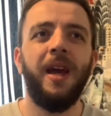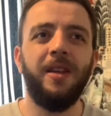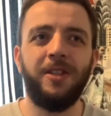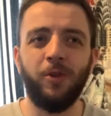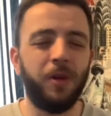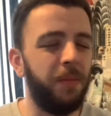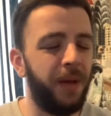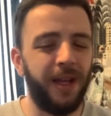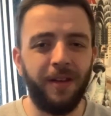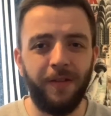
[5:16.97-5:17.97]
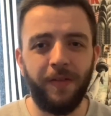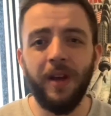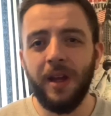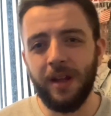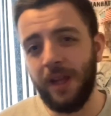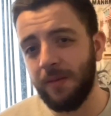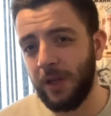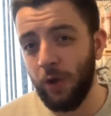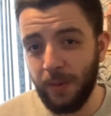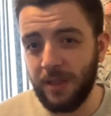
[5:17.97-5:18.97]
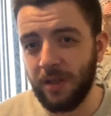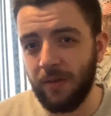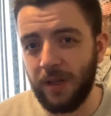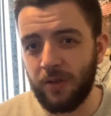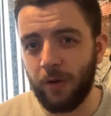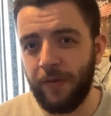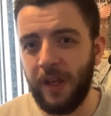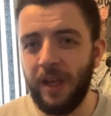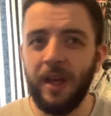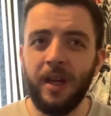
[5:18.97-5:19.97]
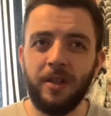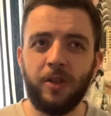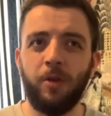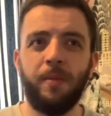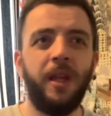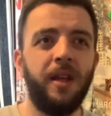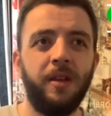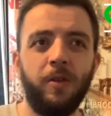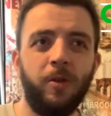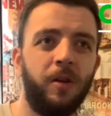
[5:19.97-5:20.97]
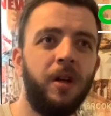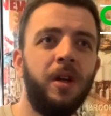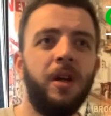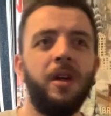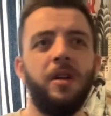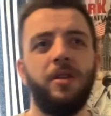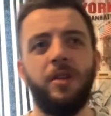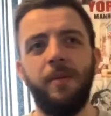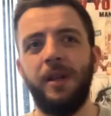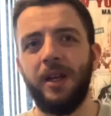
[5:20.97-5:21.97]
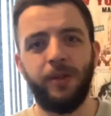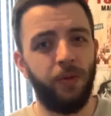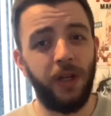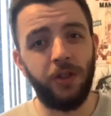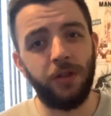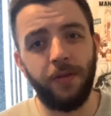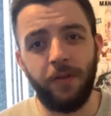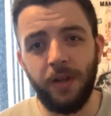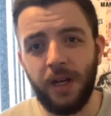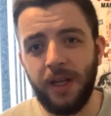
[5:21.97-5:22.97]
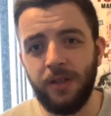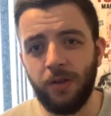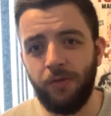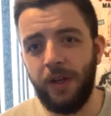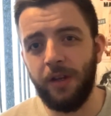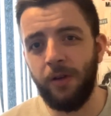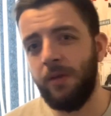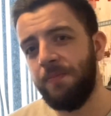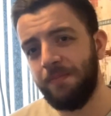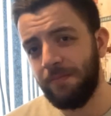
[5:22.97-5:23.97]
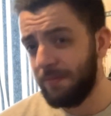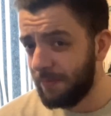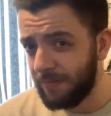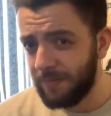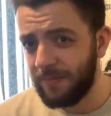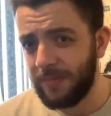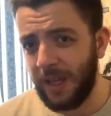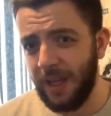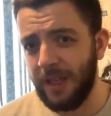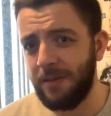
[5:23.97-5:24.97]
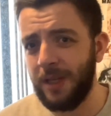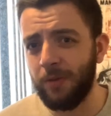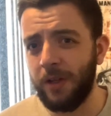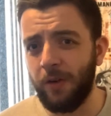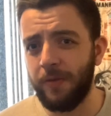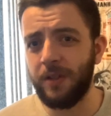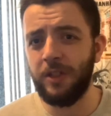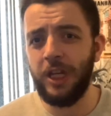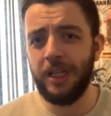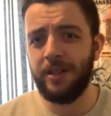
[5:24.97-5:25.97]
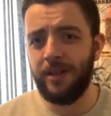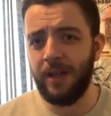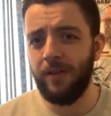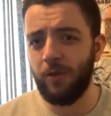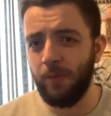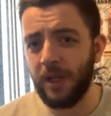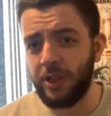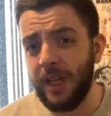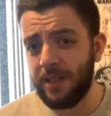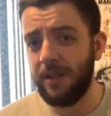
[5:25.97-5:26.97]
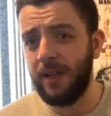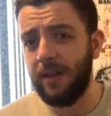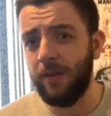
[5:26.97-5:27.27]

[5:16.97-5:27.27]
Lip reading: so competitive. In terms of who wins the league trophy, stopping 10 in a row, do you know what I mean? That's what Rangers have got their eyes on right now. Celtic obviously chasing 10 in a row, we are chasing 10 in